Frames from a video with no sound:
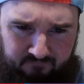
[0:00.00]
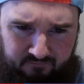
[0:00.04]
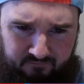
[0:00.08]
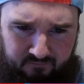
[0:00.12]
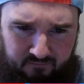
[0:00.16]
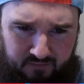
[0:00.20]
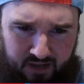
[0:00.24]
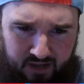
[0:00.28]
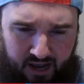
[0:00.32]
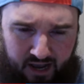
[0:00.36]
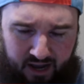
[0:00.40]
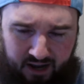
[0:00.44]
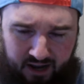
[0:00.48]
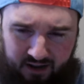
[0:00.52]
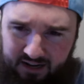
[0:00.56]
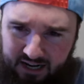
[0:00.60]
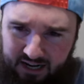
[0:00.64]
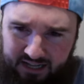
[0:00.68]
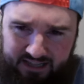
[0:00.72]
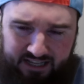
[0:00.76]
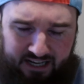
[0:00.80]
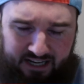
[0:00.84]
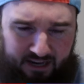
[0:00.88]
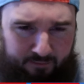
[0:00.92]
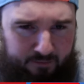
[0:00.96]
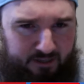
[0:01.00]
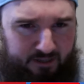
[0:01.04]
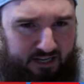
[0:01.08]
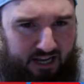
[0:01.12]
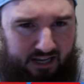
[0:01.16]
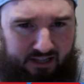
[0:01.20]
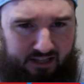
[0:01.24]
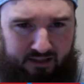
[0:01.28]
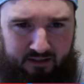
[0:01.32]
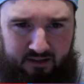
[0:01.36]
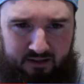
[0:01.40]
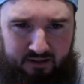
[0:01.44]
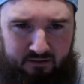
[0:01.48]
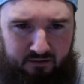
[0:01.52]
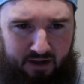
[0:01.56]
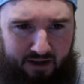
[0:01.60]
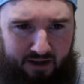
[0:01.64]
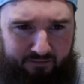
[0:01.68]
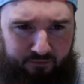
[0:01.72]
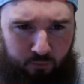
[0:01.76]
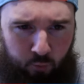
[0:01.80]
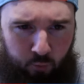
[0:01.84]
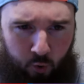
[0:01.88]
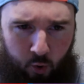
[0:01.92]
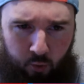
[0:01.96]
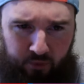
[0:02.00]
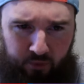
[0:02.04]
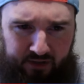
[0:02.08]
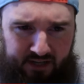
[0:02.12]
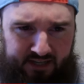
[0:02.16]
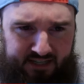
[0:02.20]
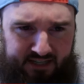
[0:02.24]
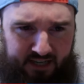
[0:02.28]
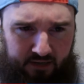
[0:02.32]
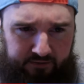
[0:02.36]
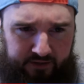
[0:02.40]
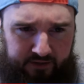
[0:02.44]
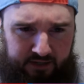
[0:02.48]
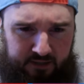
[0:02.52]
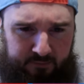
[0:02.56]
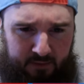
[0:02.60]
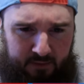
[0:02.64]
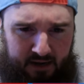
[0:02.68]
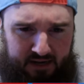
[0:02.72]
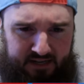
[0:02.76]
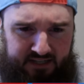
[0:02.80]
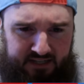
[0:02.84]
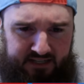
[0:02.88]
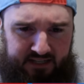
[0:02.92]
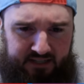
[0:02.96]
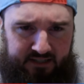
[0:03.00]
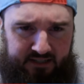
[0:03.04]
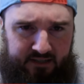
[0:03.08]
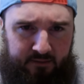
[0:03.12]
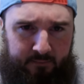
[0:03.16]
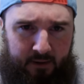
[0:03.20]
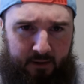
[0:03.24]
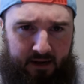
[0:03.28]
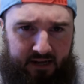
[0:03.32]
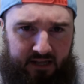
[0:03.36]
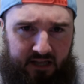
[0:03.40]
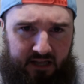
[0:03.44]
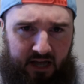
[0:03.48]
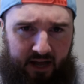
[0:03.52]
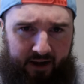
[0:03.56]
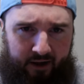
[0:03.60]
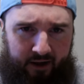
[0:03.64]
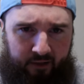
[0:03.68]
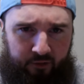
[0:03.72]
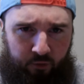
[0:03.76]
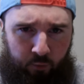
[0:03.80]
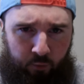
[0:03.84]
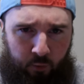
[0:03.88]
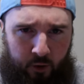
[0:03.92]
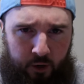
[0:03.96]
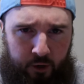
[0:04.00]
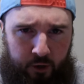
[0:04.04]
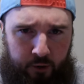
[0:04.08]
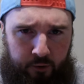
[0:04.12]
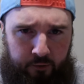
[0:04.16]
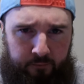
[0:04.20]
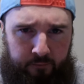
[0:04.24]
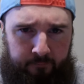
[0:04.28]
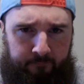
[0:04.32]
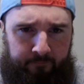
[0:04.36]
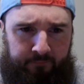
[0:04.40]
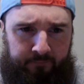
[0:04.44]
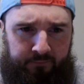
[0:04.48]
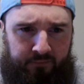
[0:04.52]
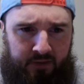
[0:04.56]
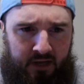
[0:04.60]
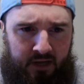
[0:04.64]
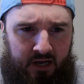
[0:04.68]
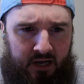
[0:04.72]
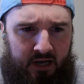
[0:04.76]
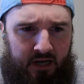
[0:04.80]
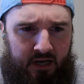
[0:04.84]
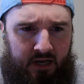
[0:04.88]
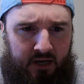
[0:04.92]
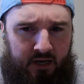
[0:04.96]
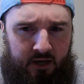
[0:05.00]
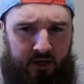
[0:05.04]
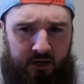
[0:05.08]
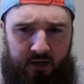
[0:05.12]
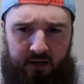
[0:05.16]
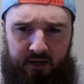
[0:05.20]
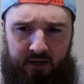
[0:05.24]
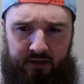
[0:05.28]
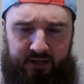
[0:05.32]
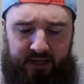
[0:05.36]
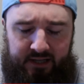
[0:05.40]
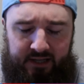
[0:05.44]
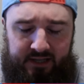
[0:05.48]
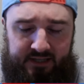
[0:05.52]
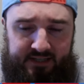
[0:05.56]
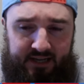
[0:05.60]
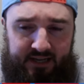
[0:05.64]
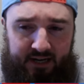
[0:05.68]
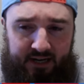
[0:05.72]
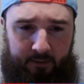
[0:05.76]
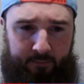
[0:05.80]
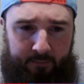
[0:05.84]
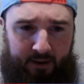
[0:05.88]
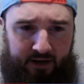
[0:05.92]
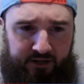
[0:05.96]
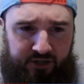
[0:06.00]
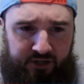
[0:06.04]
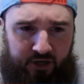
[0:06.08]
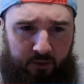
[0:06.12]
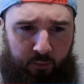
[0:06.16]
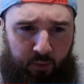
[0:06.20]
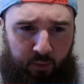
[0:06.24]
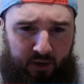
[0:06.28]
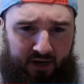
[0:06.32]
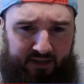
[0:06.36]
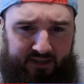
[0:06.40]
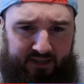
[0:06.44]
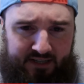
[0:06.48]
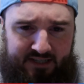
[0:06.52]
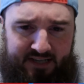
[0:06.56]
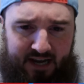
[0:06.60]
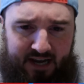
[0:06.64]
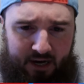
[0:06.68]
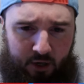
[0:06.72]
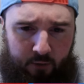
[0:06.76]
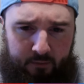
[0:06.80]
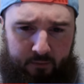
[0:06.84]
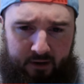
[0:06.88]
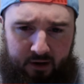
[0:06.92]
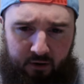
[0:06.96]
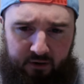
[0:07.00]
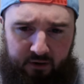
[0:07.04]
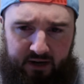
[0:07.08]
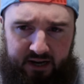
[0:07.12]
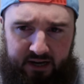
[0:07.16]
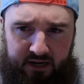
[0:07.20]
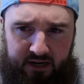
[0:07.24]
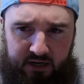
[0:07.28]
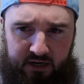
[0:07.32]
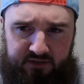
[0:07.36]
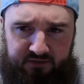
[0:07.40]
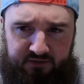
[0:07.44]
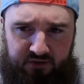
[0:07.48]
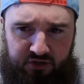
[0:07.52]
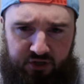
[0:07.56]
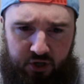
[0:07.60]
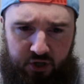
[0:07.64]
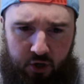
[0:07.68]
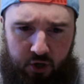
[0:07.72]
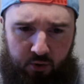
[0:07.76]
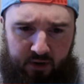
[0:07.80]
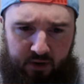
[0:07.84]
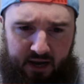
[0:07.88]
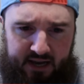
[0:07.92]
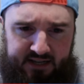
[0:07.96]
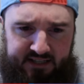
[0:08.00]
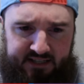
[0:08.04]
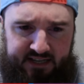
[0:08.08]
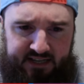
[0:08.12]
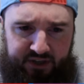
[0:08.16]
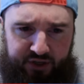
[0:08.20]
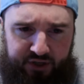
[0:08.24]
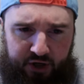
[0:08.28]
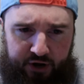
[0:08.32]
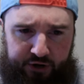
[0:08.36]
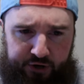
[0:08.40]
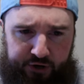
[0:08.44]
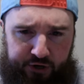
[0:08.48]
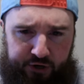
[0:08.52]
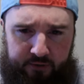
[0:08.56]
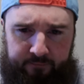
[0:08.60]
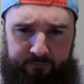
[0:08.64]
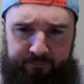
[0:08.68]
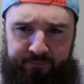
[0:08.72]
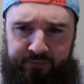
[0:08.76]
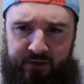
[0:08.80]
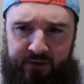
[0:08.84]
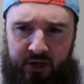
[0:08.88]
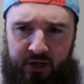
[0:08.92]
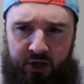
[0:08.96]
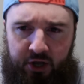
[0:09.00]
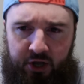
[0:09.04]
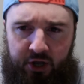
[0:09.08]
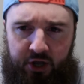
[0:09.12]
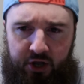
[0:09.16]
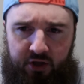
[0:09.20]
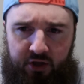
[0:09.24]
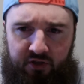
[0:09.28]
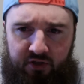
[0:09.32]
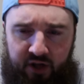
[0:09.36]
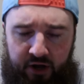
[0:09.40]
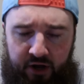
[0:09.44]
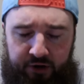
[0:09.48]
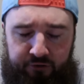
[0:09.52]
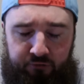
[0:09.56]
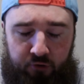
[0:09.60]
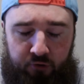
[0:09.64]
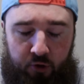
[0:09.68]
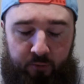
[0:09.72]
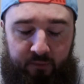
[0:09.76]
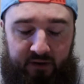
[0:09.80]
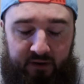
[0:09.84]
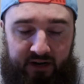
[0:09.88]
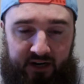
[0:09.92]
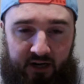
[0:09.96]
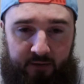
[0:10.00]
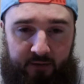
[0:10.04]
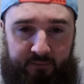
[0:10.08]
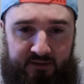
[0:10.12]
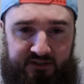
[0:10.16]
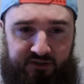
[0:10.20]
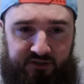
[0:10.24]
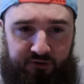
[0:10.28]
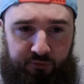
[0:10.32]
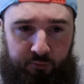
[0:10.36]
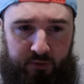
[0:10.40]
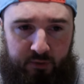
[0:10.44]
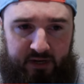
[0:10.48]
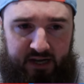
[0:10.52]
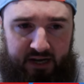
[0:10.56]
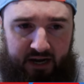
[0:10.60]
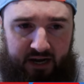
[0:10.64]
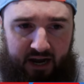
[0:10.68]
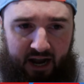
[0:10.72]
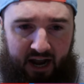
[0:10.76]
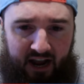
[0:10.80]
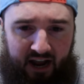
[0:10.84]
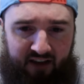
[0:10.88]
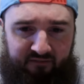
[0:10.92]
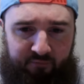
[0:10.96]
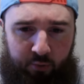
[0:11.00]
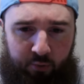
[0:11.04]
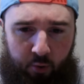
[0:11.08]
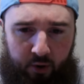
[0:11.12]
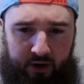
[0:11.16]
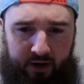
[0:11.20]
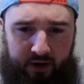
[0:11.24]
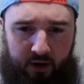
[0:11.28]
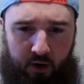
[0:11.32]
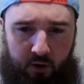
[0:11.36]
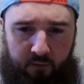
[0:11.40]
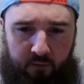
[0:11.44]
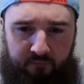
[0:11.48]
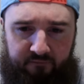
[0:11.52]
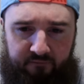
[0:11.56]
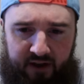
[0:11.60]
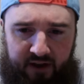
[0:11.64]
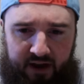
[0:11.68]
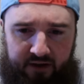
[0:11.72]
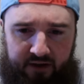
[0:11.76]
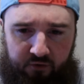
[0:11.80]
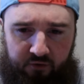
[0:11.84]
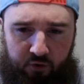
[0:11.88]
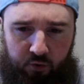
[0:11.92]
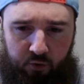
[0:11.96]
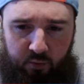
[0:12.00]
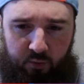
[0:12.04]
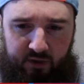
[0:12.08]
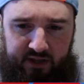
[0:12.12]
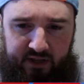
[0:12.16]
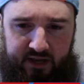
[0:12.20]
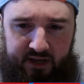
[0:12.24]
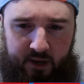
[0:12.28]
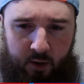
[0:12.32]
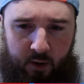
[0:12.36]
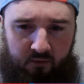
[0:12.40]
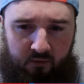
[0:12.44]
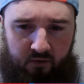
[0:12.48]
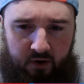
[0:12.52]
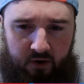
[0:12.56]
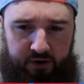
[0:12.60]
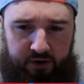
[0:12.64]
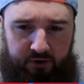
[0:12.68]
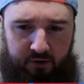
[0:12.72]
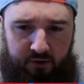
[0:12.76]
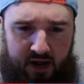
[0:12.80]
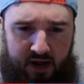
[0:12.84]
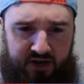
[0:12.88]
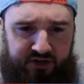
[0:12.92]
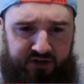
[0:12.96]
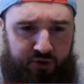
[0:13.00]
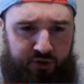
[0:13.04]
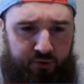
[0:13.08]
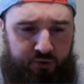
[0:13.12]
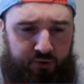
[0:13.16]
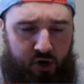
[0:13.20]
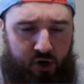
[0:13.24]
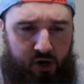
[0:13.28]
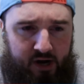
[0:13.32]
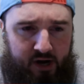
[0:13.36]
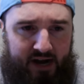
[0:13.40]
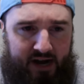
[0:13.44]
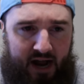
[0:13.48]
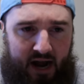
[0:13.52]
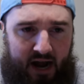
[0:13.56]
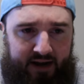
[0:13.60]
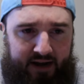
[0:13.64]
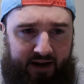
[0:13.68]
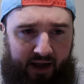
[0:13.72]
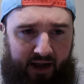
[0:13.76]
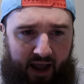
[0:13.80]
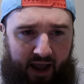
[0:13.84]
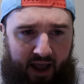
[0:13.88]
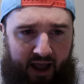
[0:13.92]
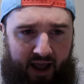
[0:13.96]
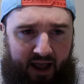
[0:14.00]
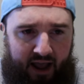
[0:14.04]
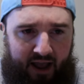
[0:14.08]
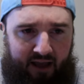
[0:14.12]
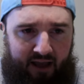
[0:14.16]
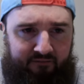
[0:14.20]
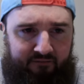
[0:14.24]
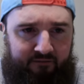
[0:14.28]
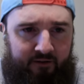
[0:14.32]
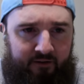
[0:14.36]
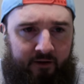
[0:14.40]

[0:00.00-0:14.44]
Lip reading: yeah, I think I'm going to have to roll with the Celtics -6 in money line on the road. Then the second matchup, we got the Sacramento Kings versus the OKC Thunder. Thunder opening up as a 3.5-point home favorite with the over-under at 239.5.